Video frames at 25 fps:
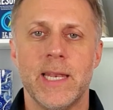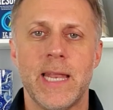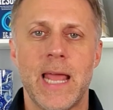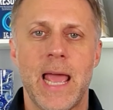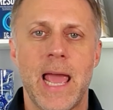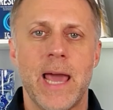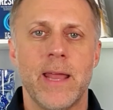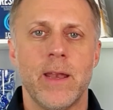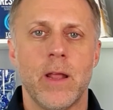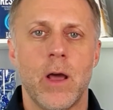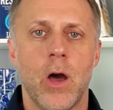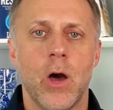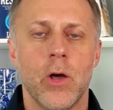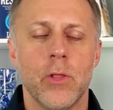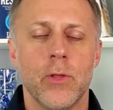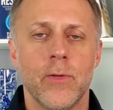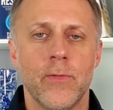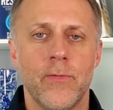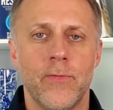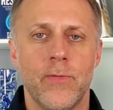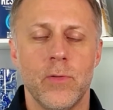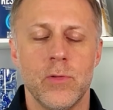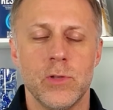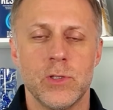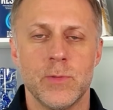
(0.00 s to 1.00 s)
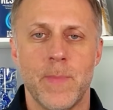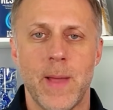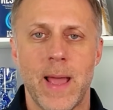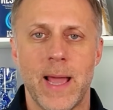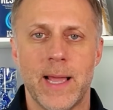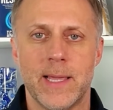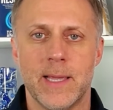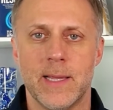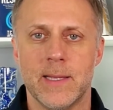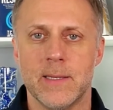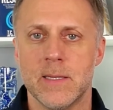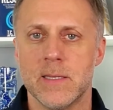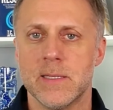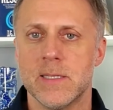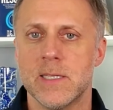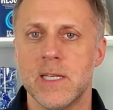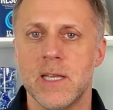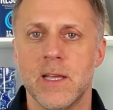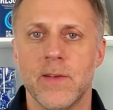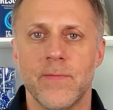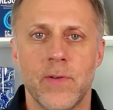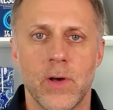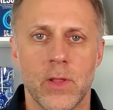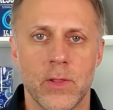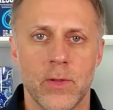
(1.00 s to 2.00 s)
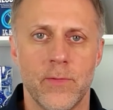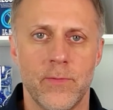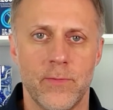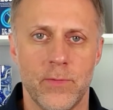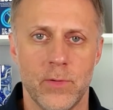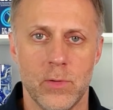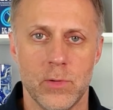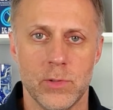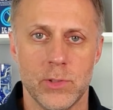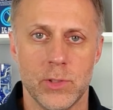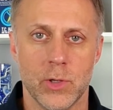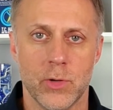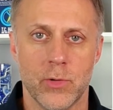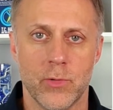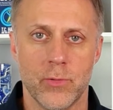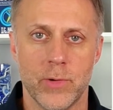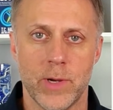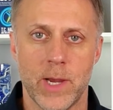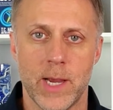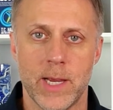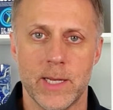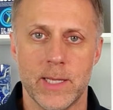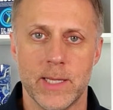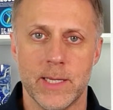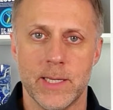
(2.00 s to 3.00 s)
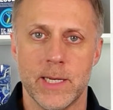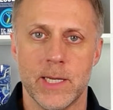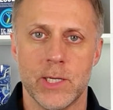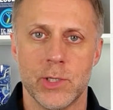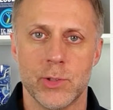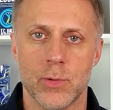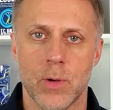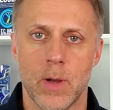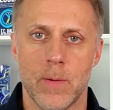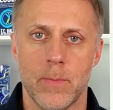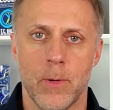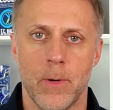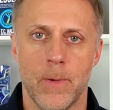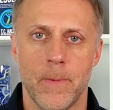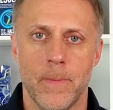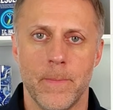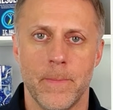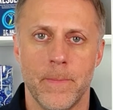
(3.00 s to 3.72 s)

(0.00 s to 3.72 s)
add other foods back in to see if other foods are creating any trouble.